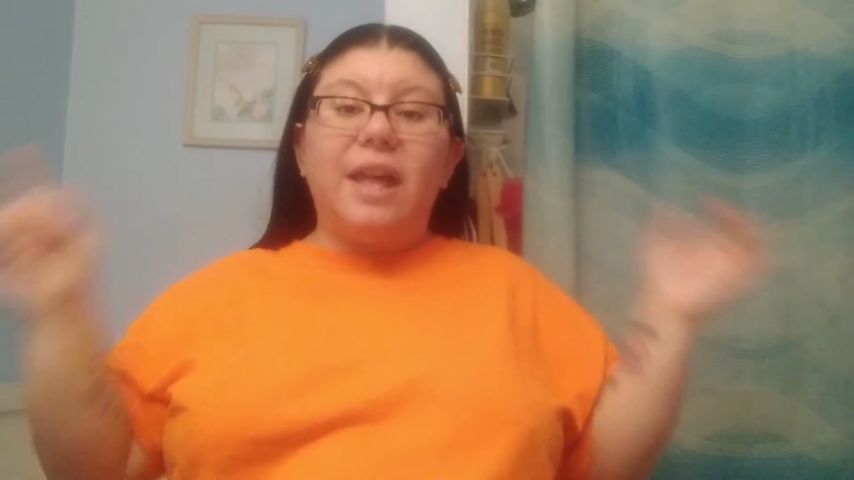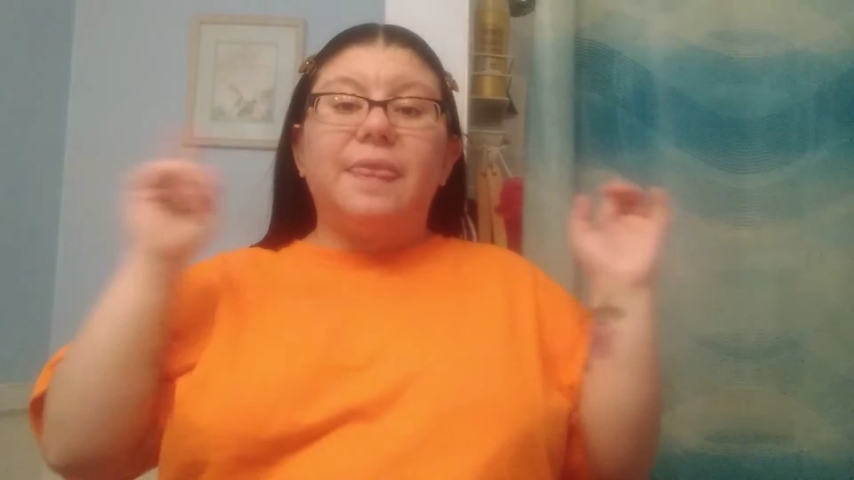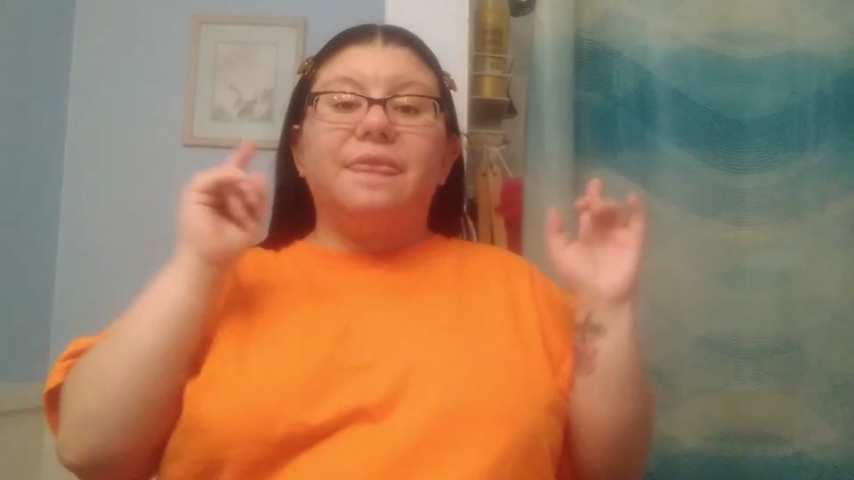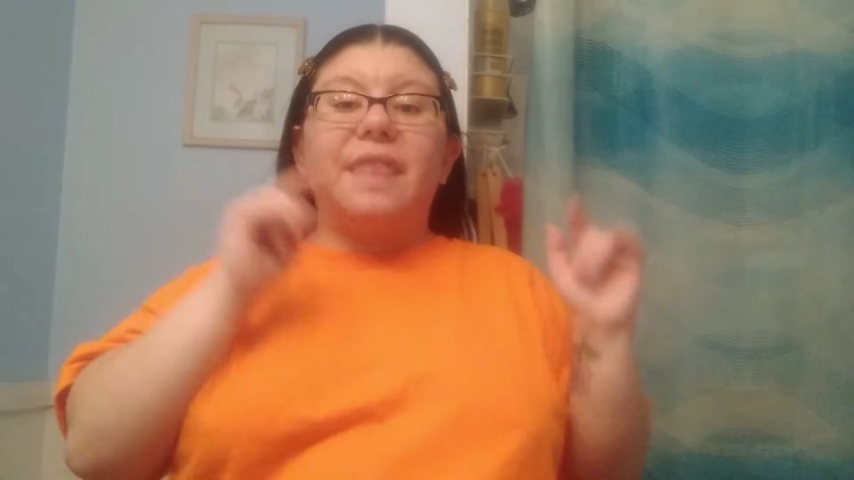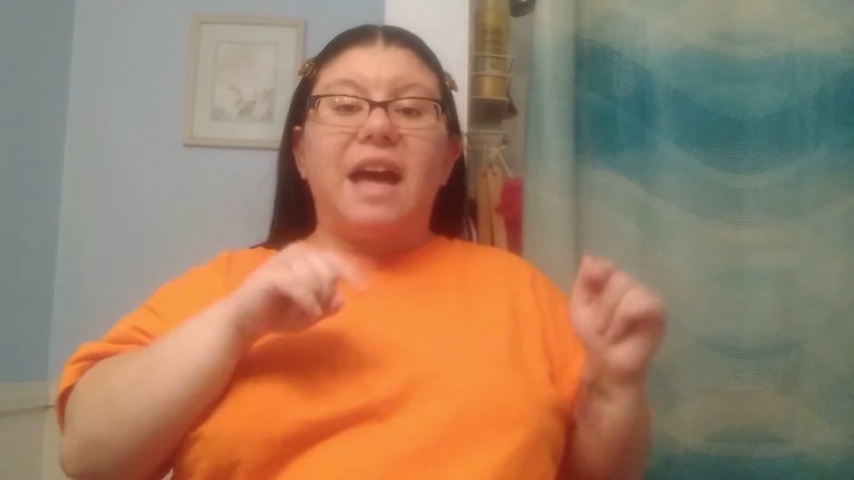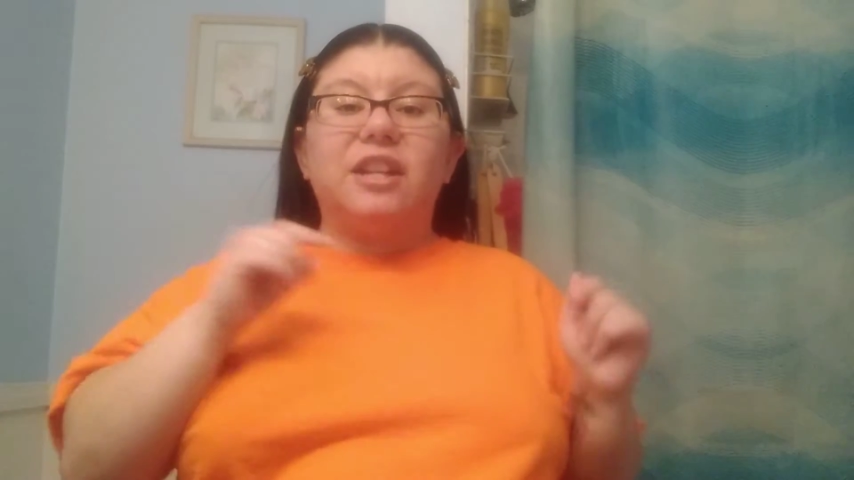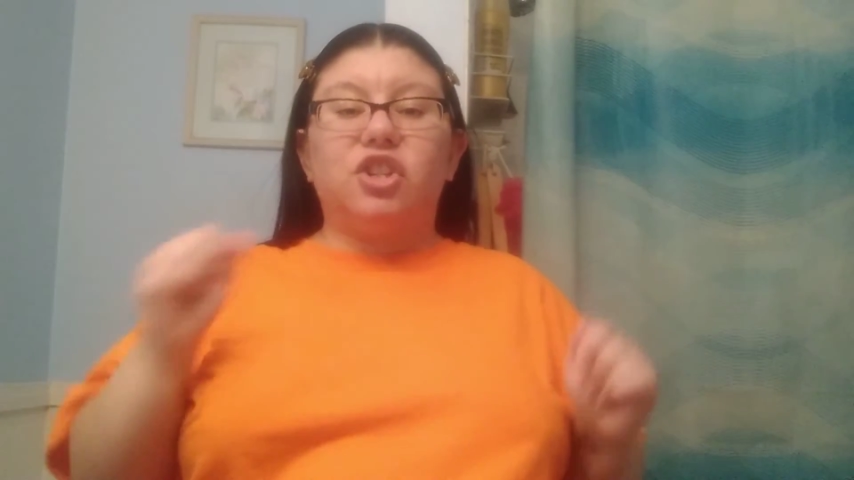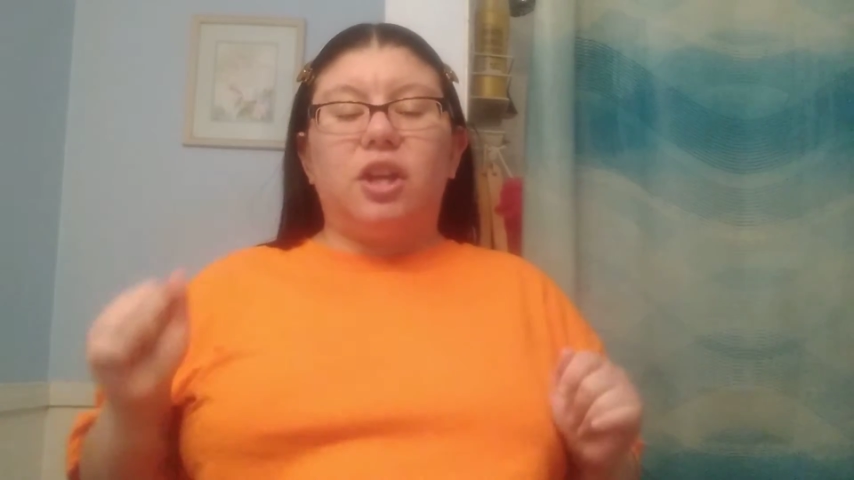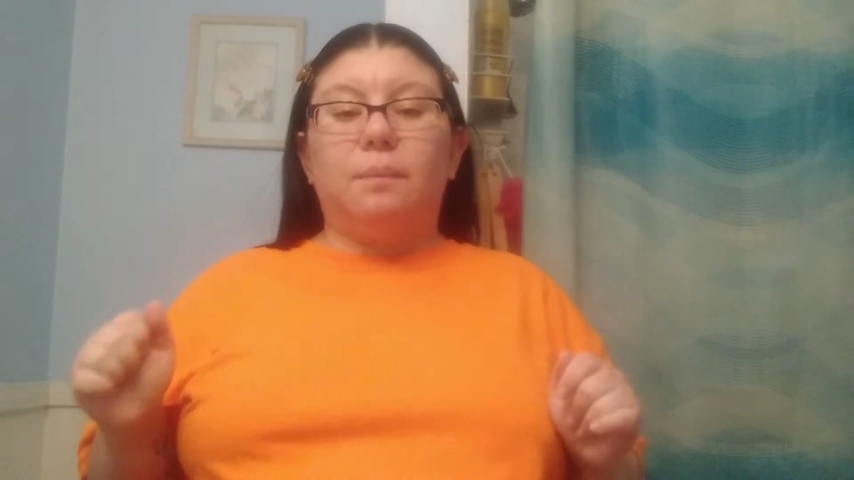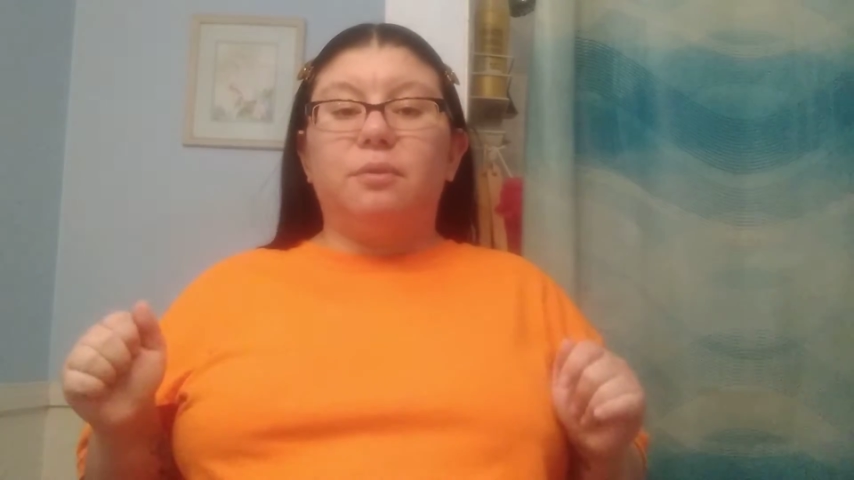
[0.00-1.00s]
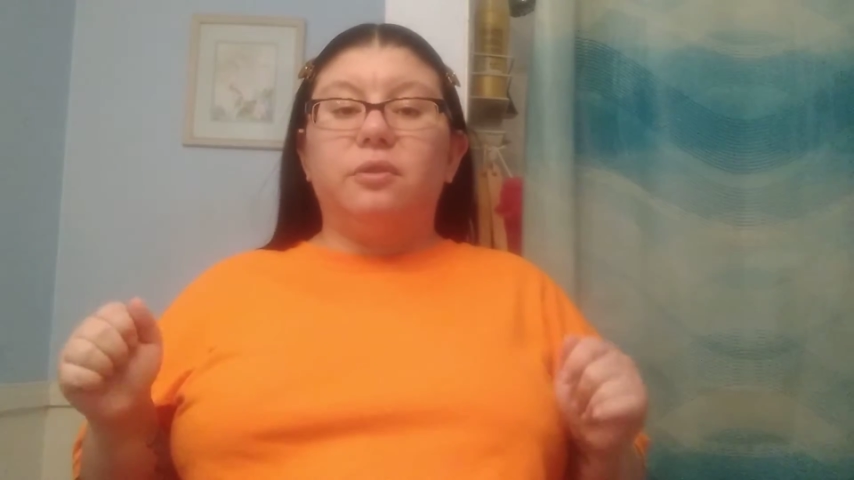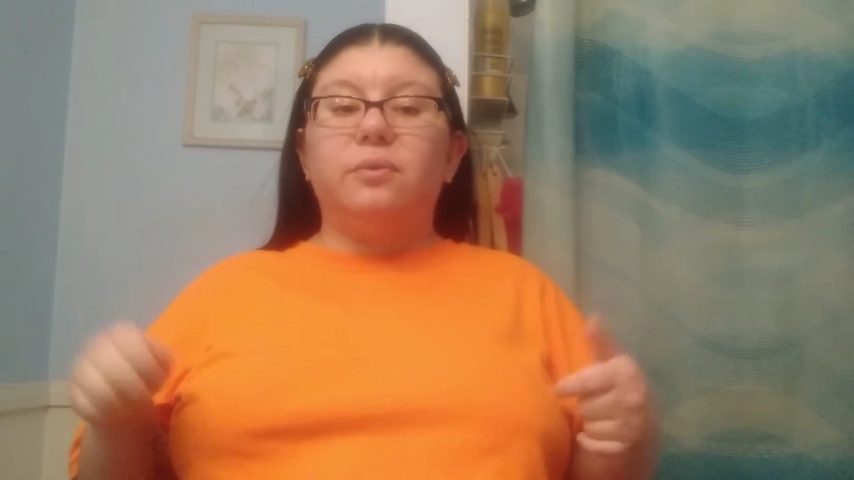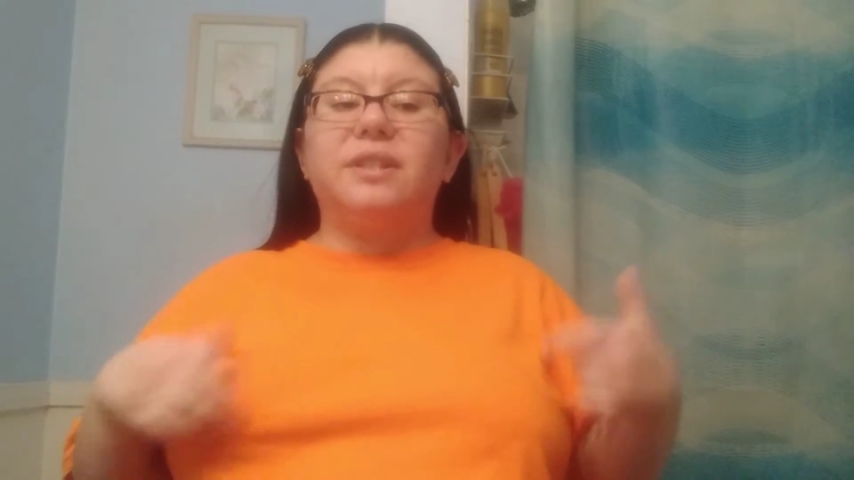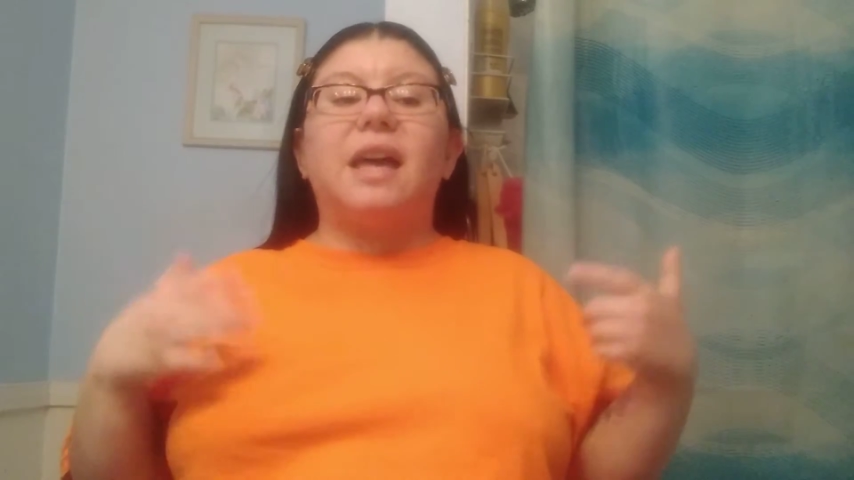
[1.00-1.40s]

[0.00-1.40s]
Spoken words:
and that shampoo is